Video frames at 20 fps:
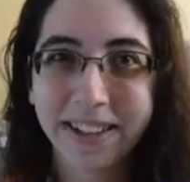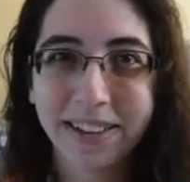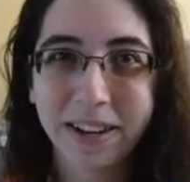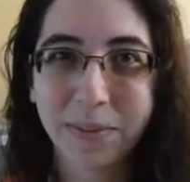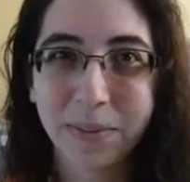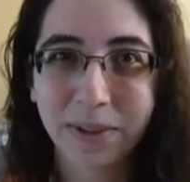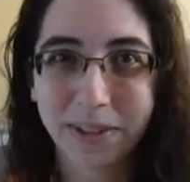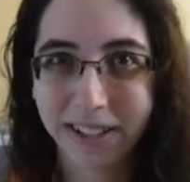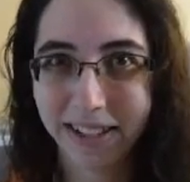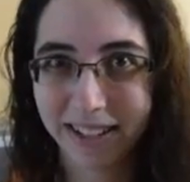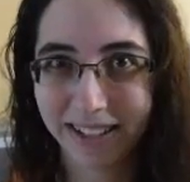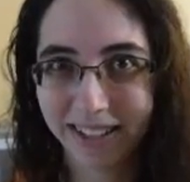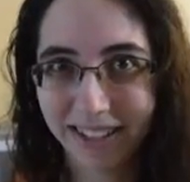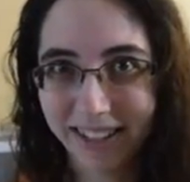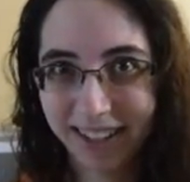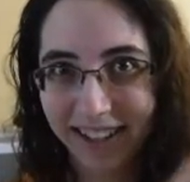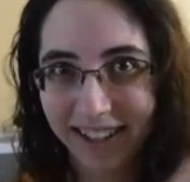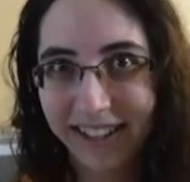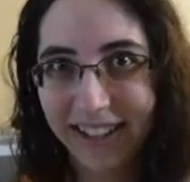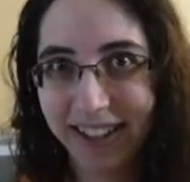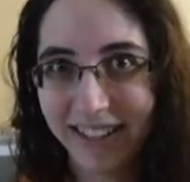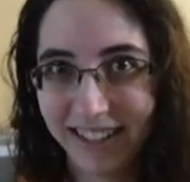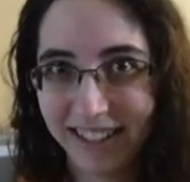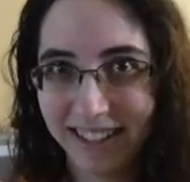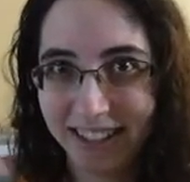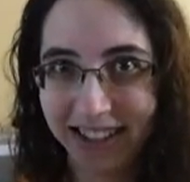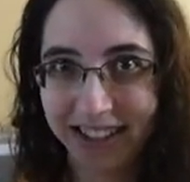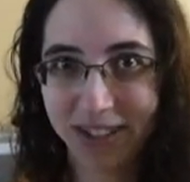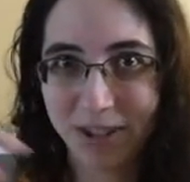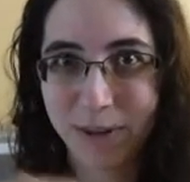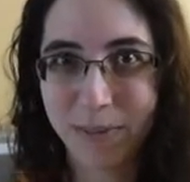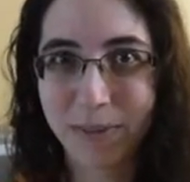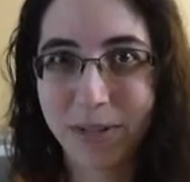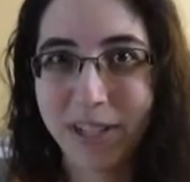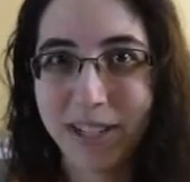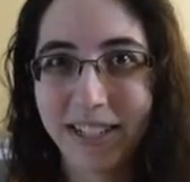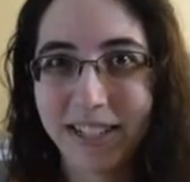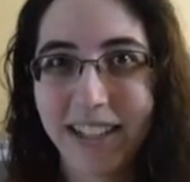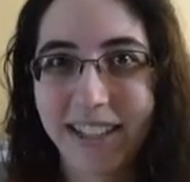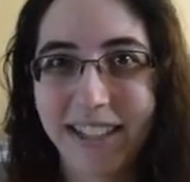I'll put a link in the
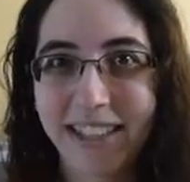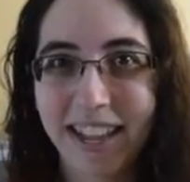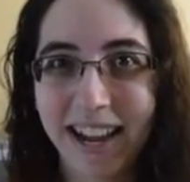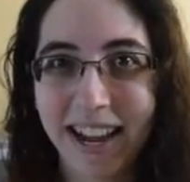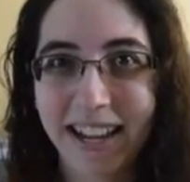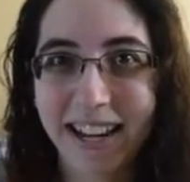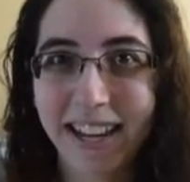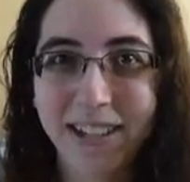description to that.